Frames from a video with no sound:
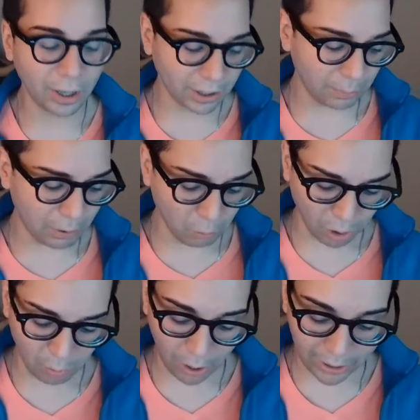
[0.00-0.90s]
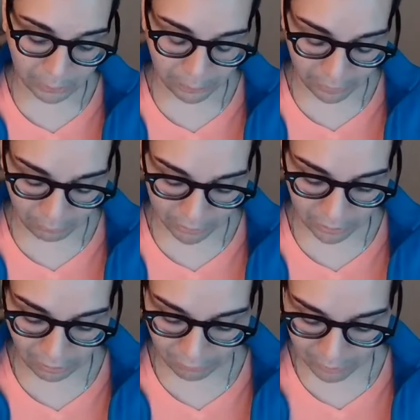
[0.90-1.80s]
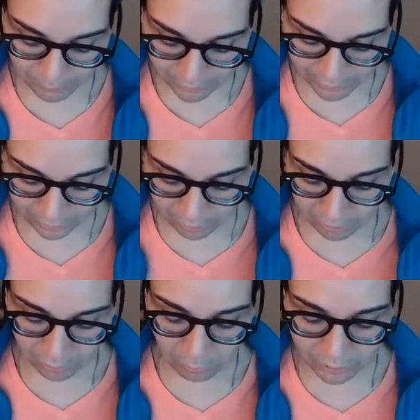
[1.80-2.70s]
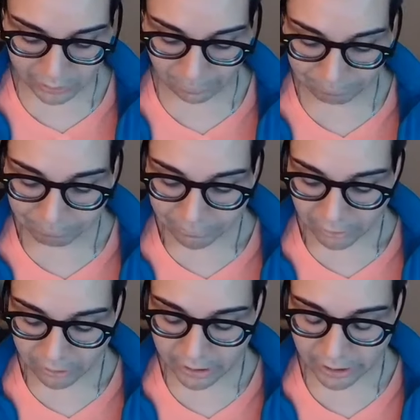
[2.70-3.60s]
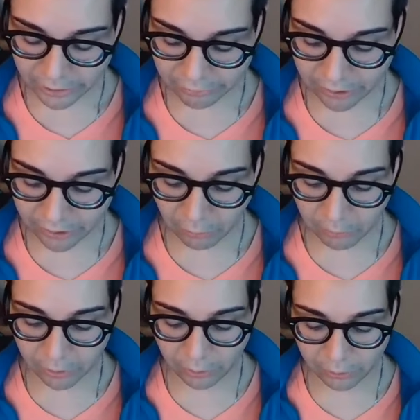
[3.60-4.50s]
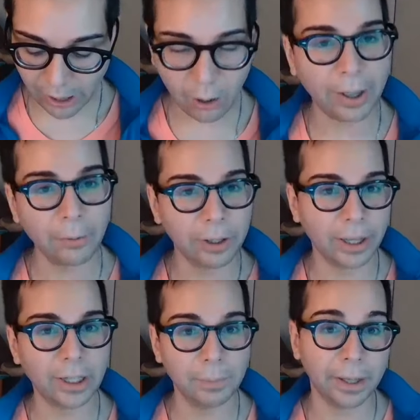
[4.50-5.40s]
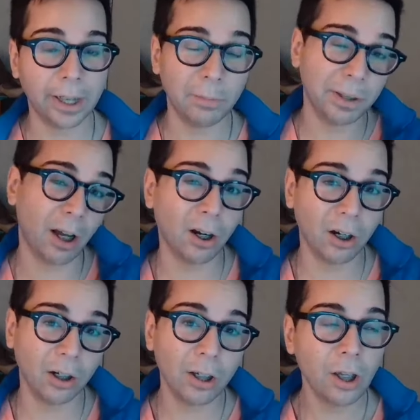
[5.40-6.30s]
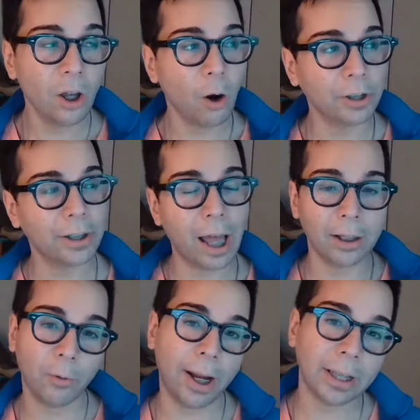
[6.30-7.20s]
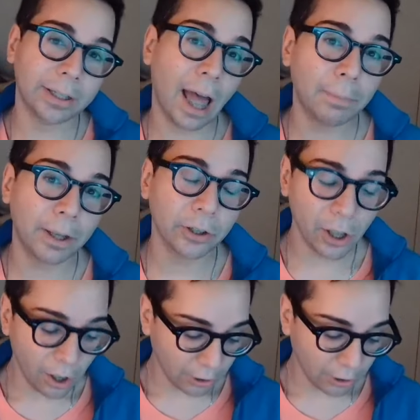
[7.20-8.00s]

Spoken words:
This could be work-wise, but with the Lovers being here under wisdom, there's just this feeling here where they're not quite where they need to be. They could be younger, or they're not quite established.